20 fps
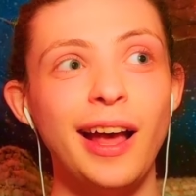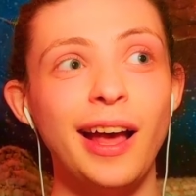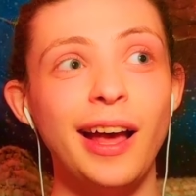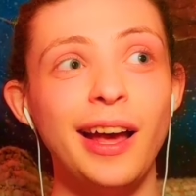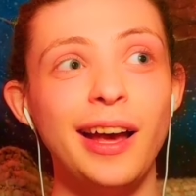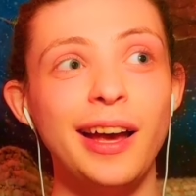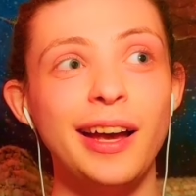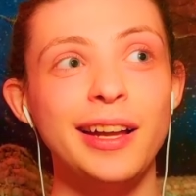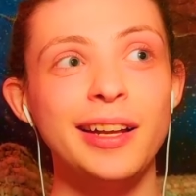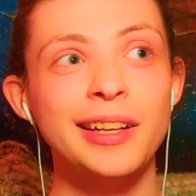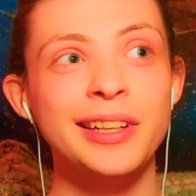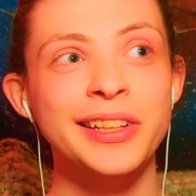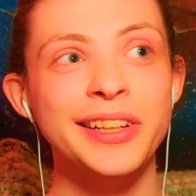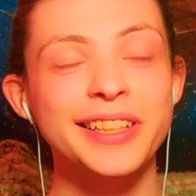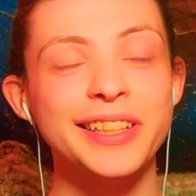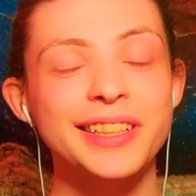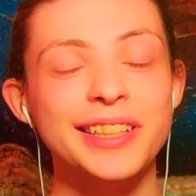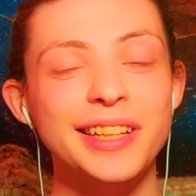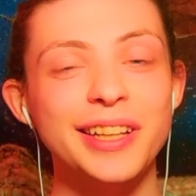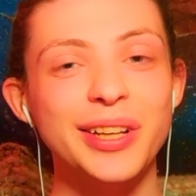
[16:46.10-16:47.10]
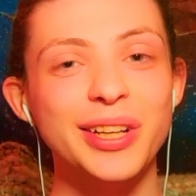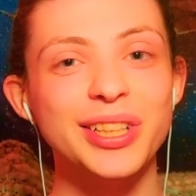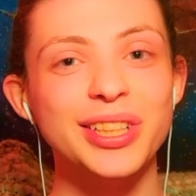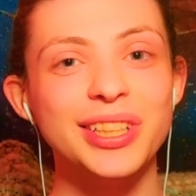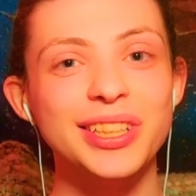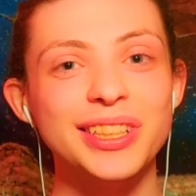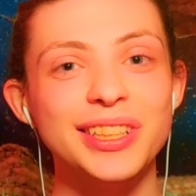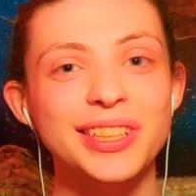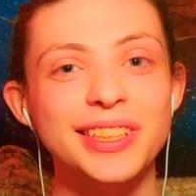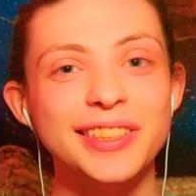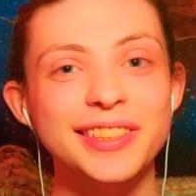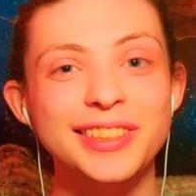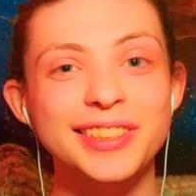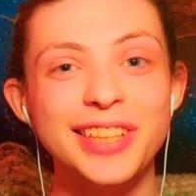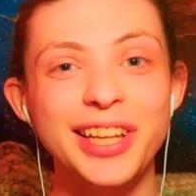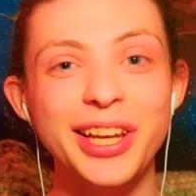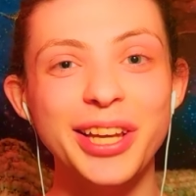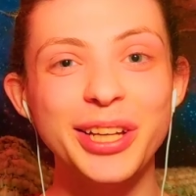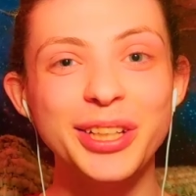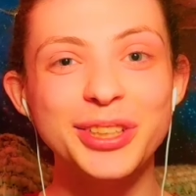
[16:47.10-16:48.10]
And
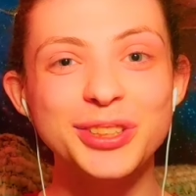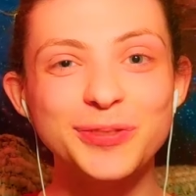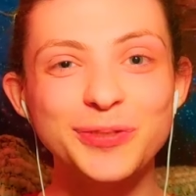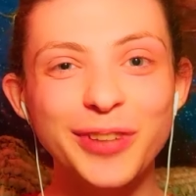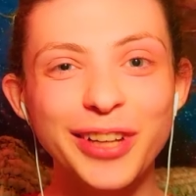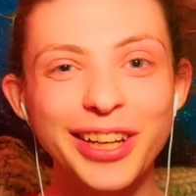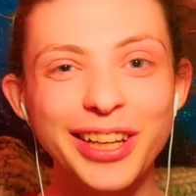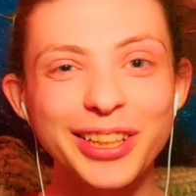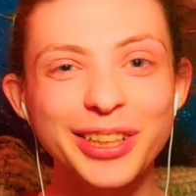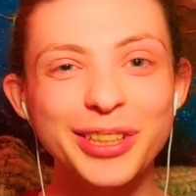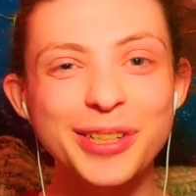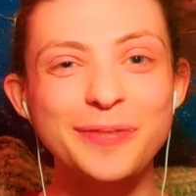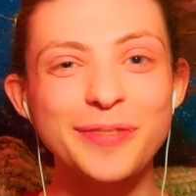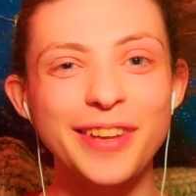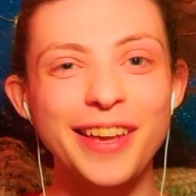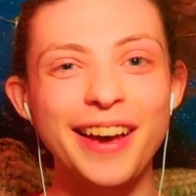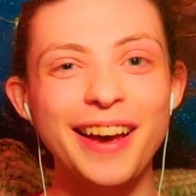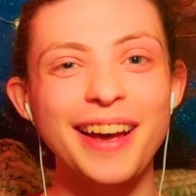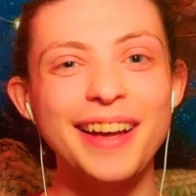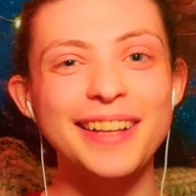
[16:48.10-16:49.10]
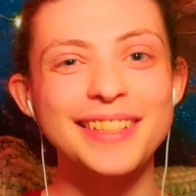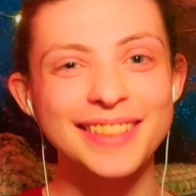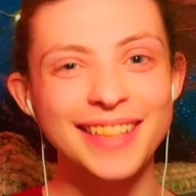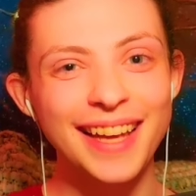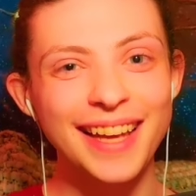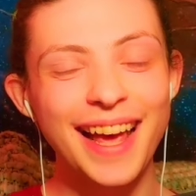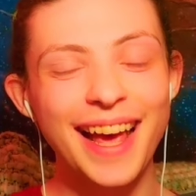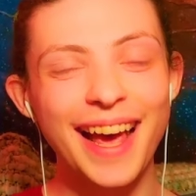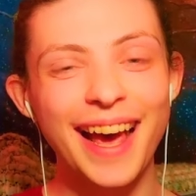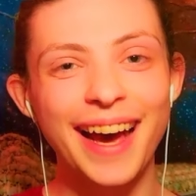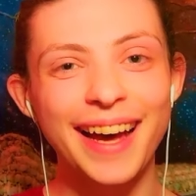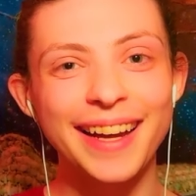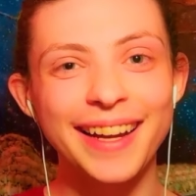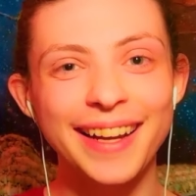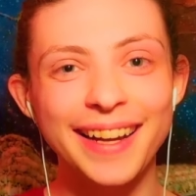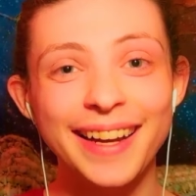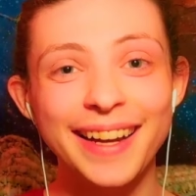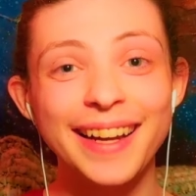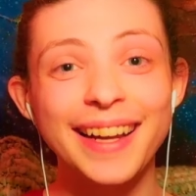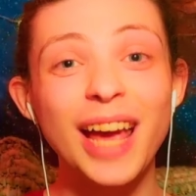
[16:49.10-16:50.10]
Sage Vyasa had
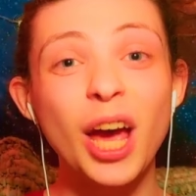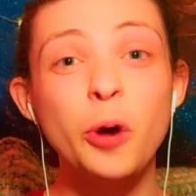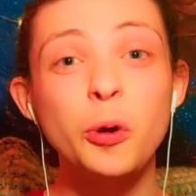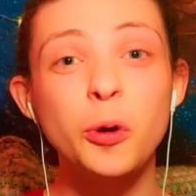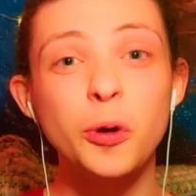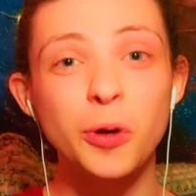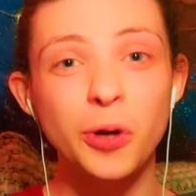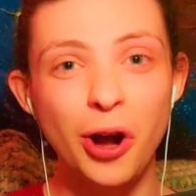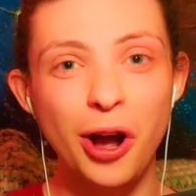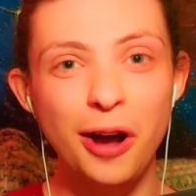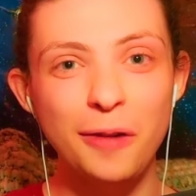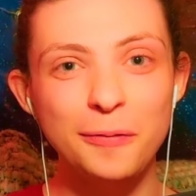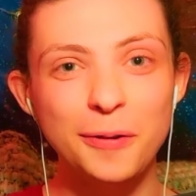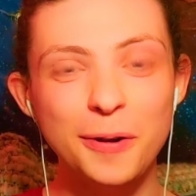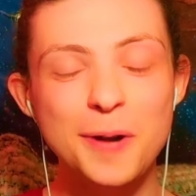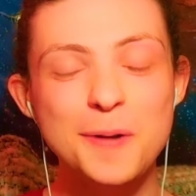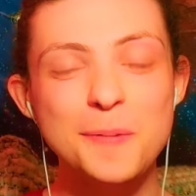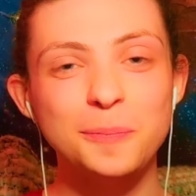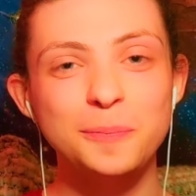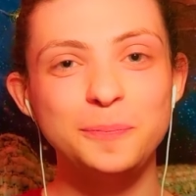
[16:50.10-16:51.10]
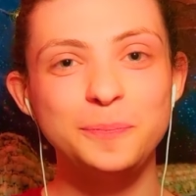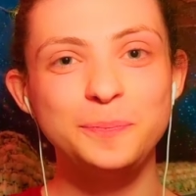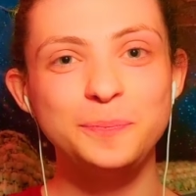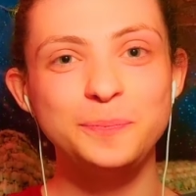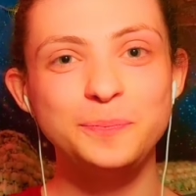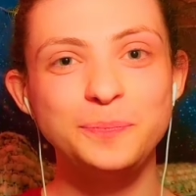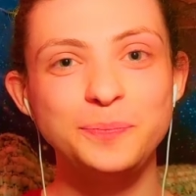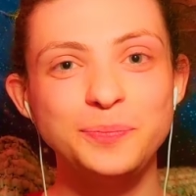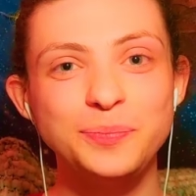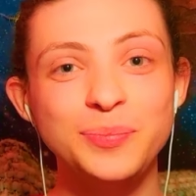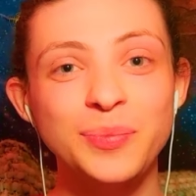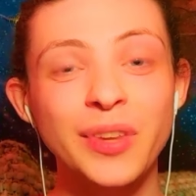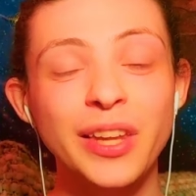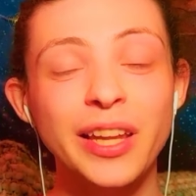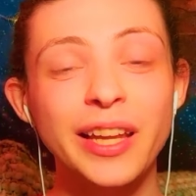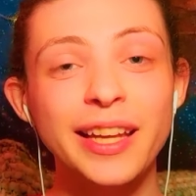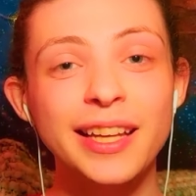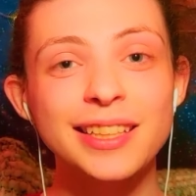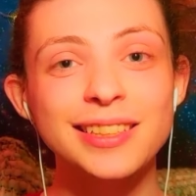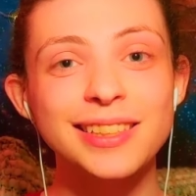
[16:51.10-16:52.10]
a counter offer.
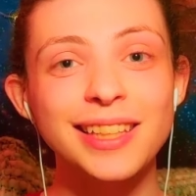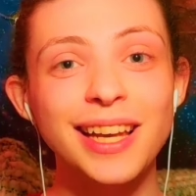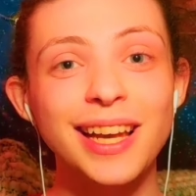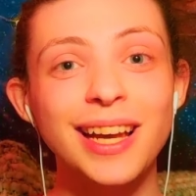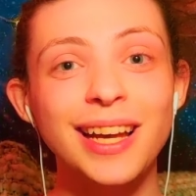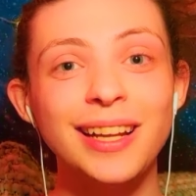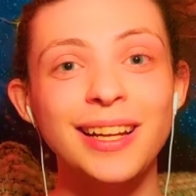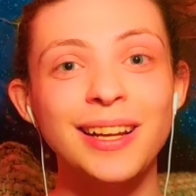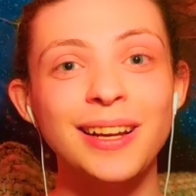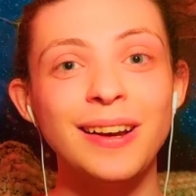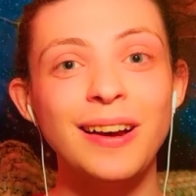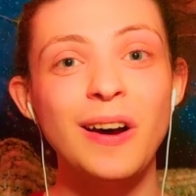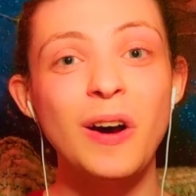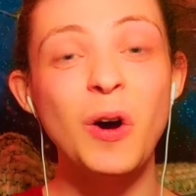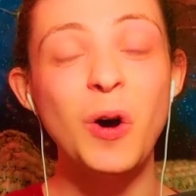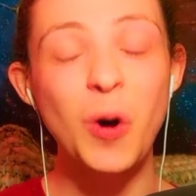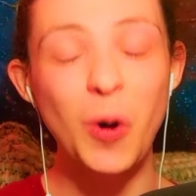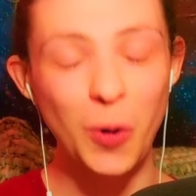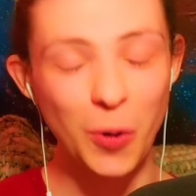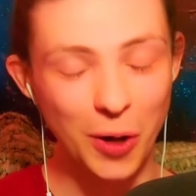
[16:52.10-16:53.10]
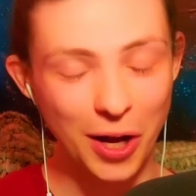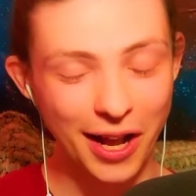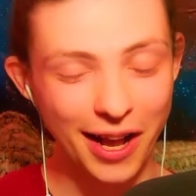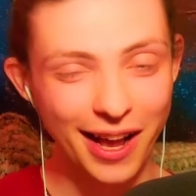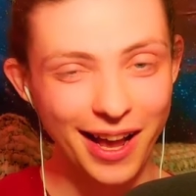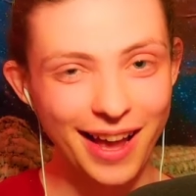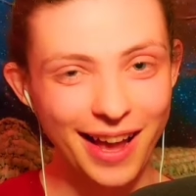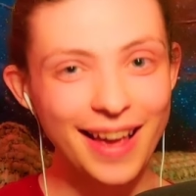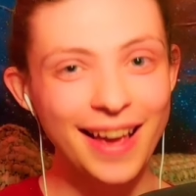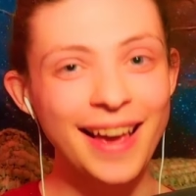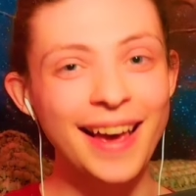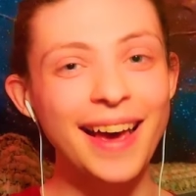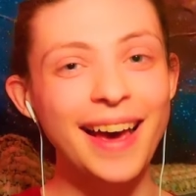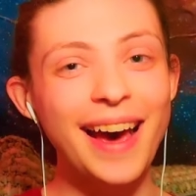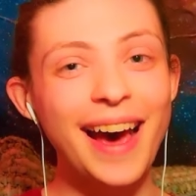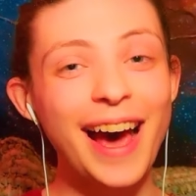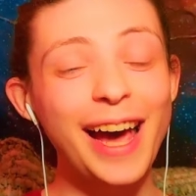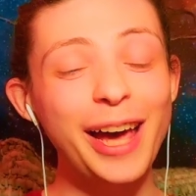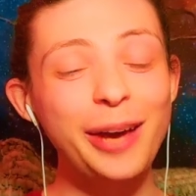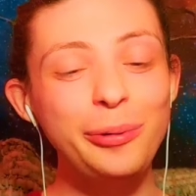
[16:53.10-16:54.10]
He said, okay,
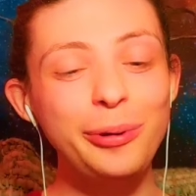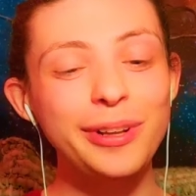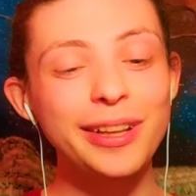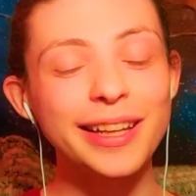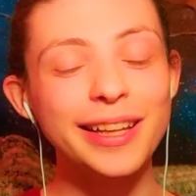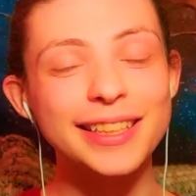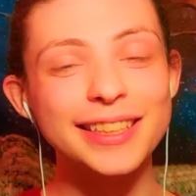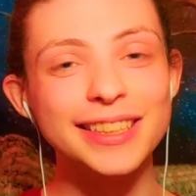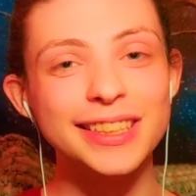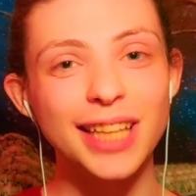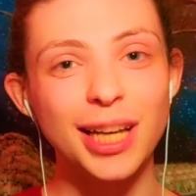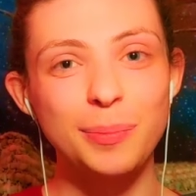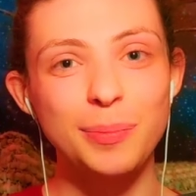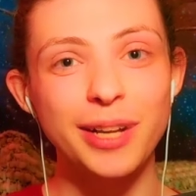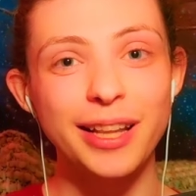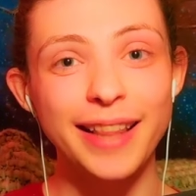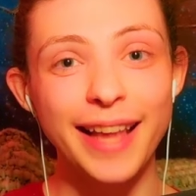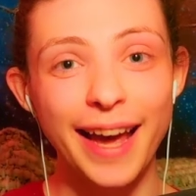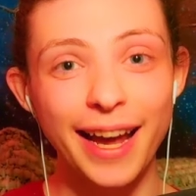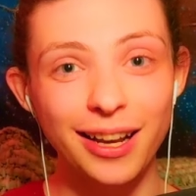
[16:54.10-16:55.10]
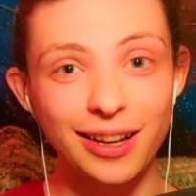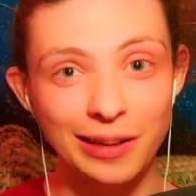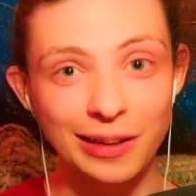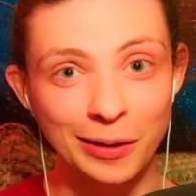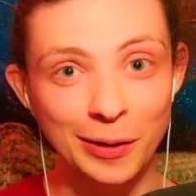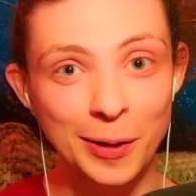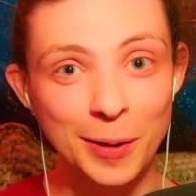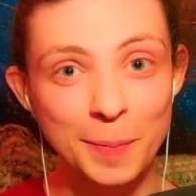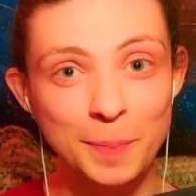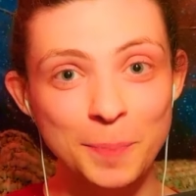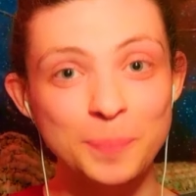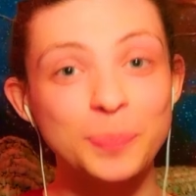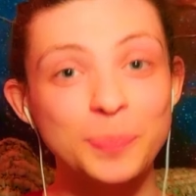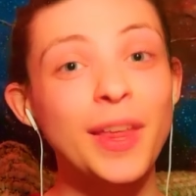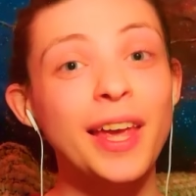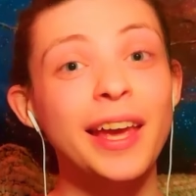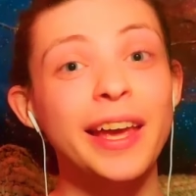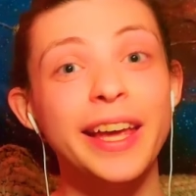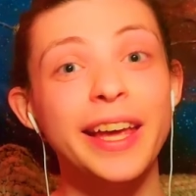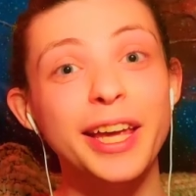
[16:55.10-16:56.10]
I will accept that term
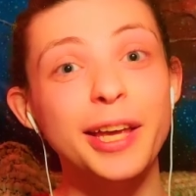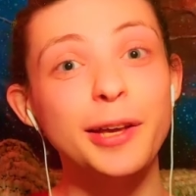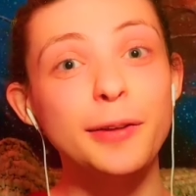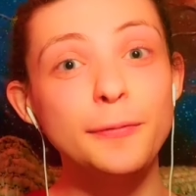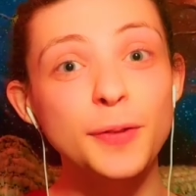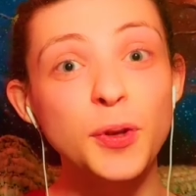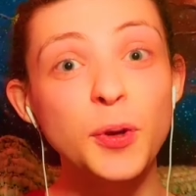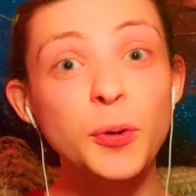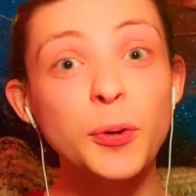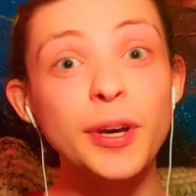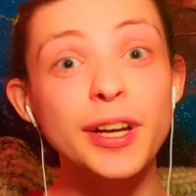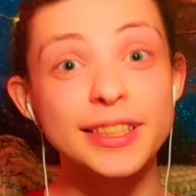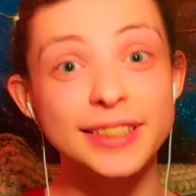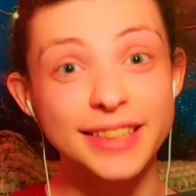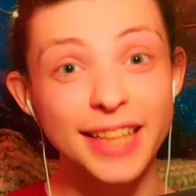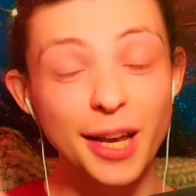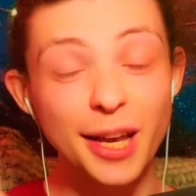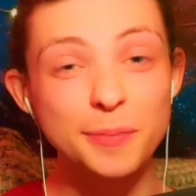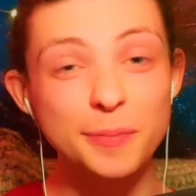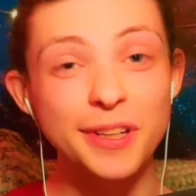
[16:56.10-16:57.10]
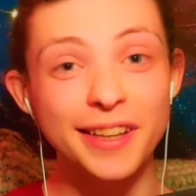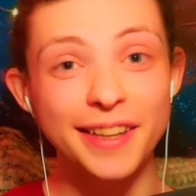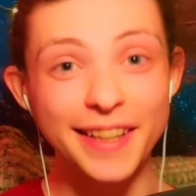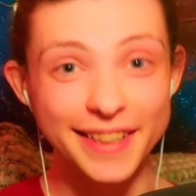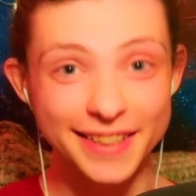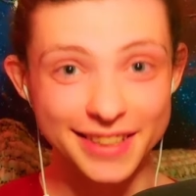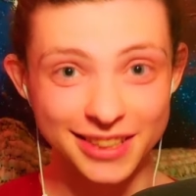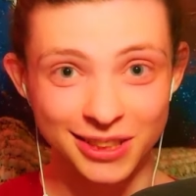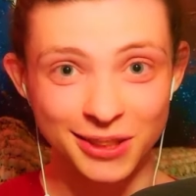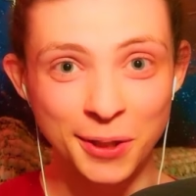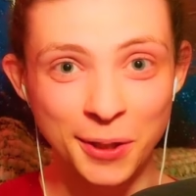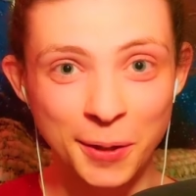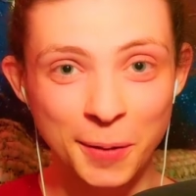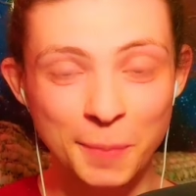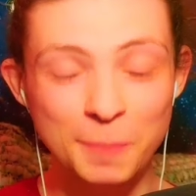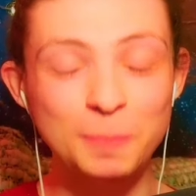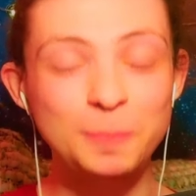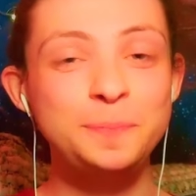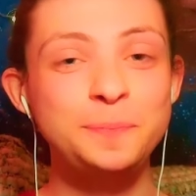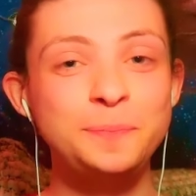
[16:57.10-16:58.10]
if you accept this
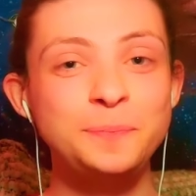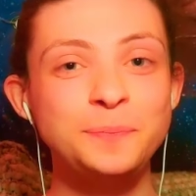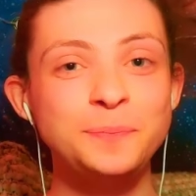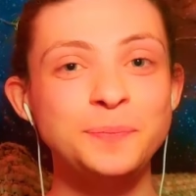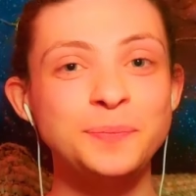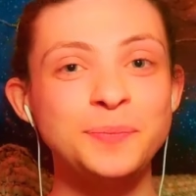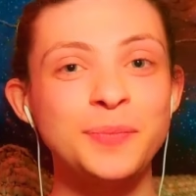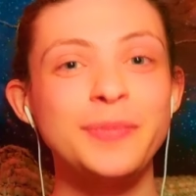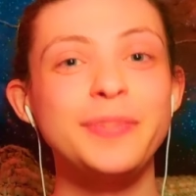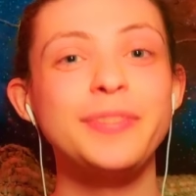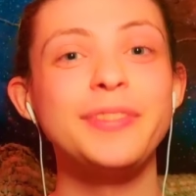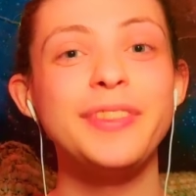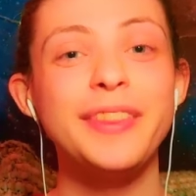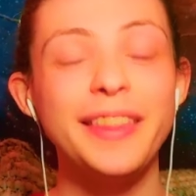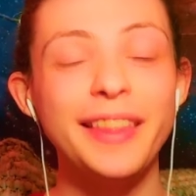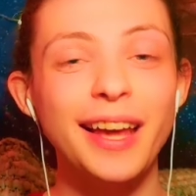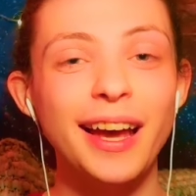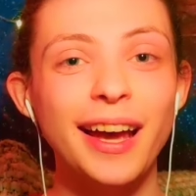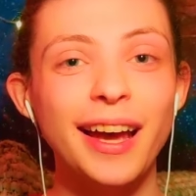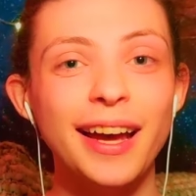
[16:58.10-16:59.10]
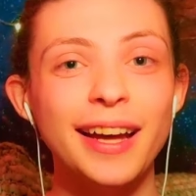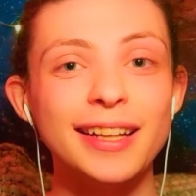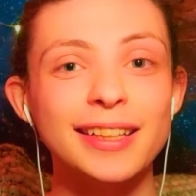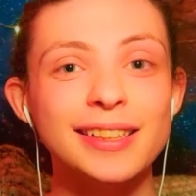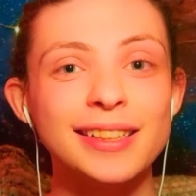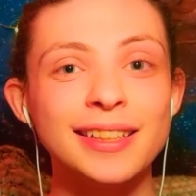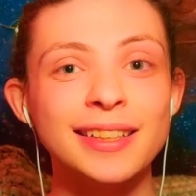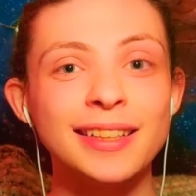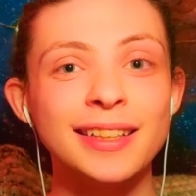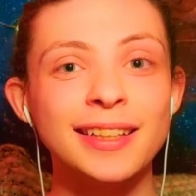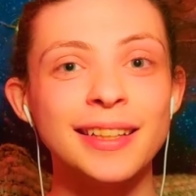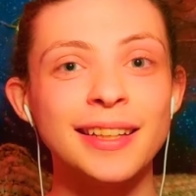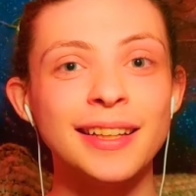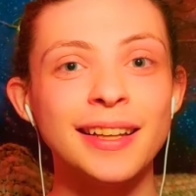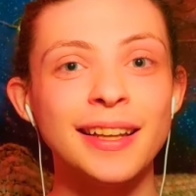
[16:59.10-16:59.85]
term, that